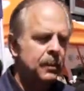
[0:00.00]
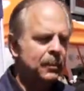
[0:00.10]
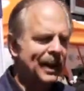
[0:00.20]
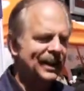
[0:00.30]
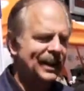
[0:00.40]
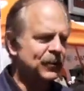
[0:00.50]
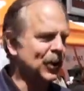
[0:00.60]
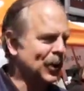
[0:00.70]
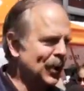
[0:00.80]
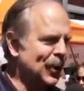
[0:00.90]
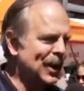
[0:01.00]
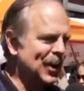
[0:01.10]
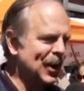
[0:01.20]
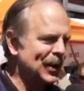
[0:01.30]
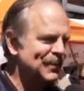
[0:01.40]
But if you could have won
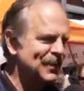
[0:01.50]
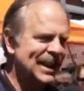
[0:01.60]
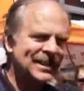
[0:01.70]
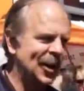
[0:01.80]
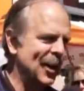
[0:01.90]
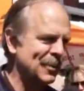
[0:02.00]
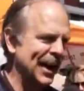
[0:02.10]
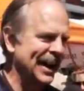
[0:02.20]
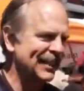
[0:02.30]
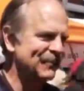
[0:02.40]
gold, that's a heartbreak.